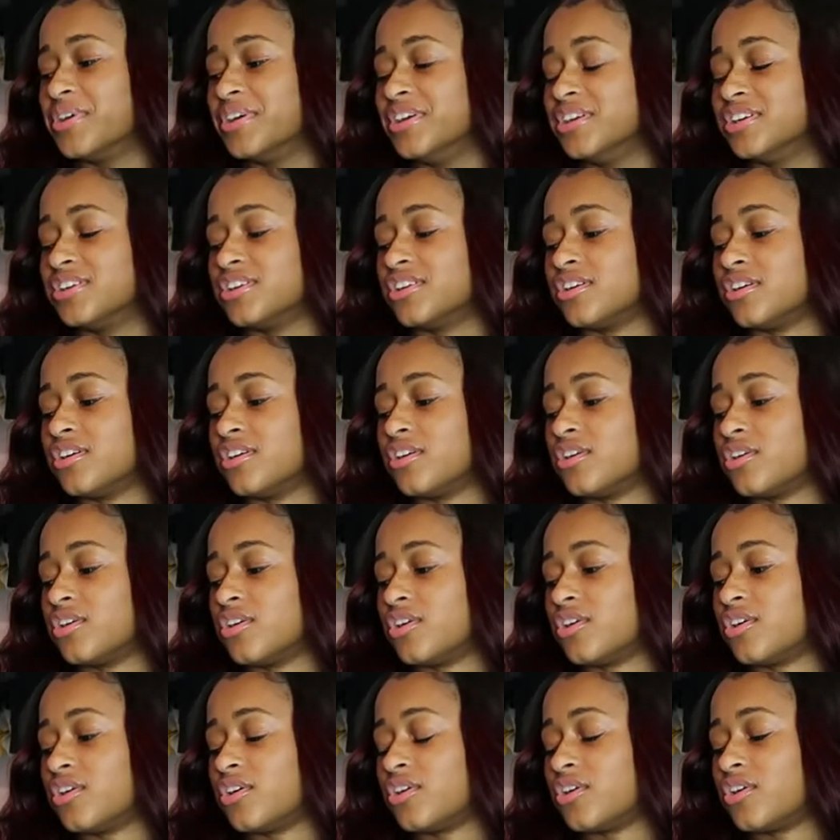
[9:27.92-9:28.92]

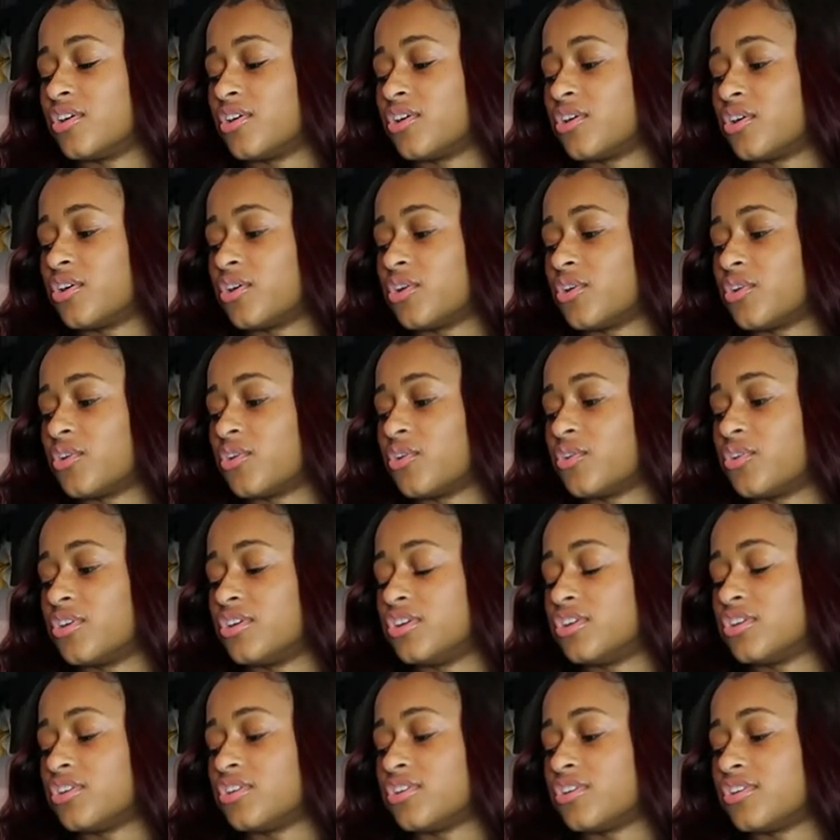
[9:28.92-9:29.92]

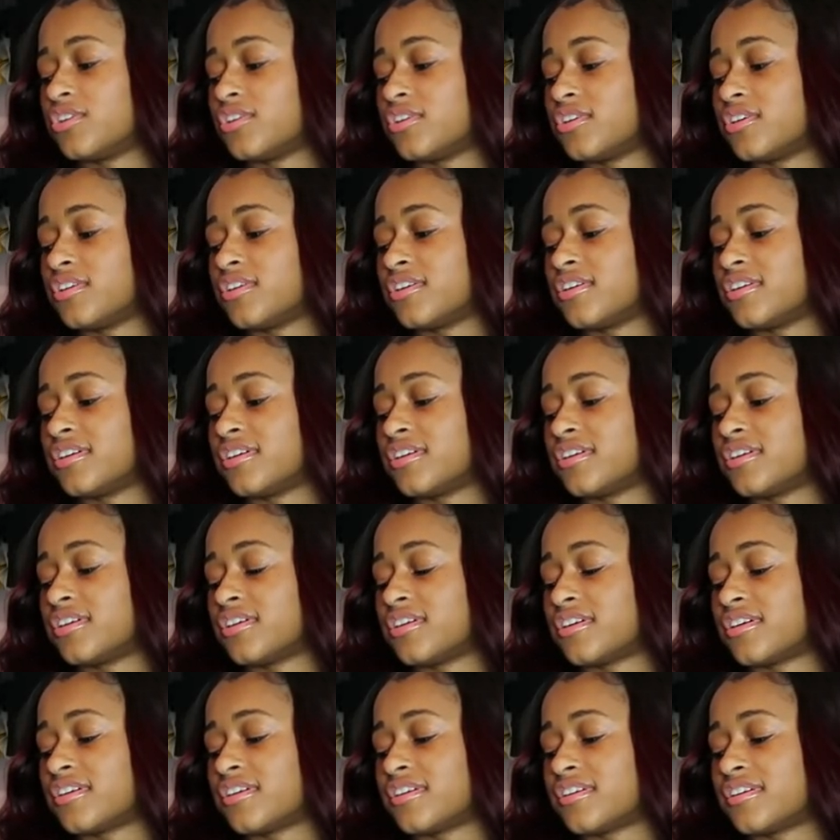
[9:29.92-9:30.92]

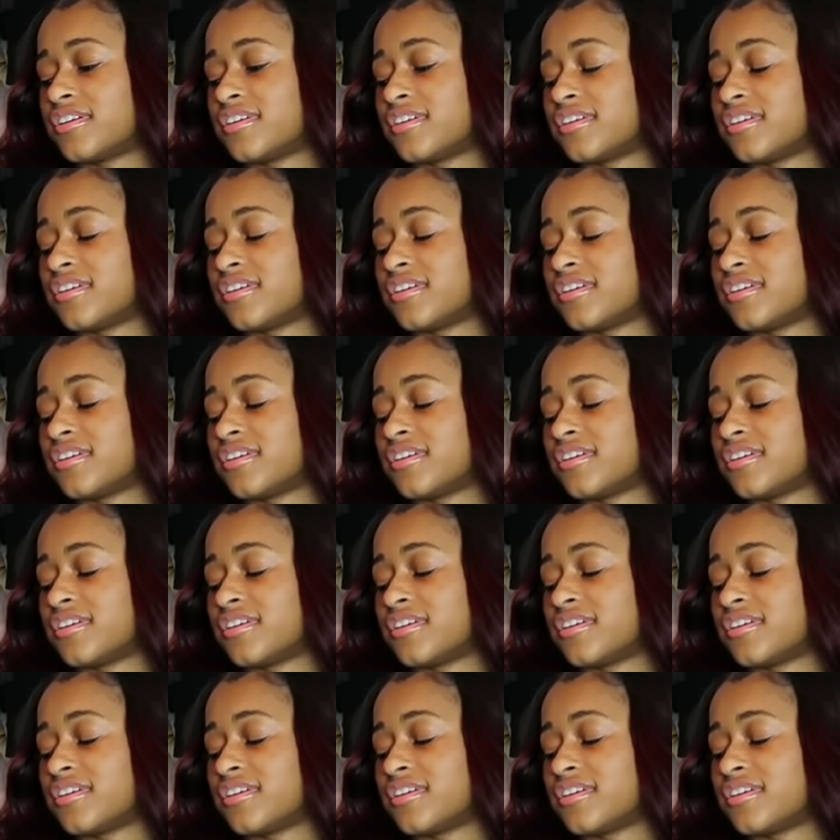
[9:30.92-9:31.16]
This person isn't speaking.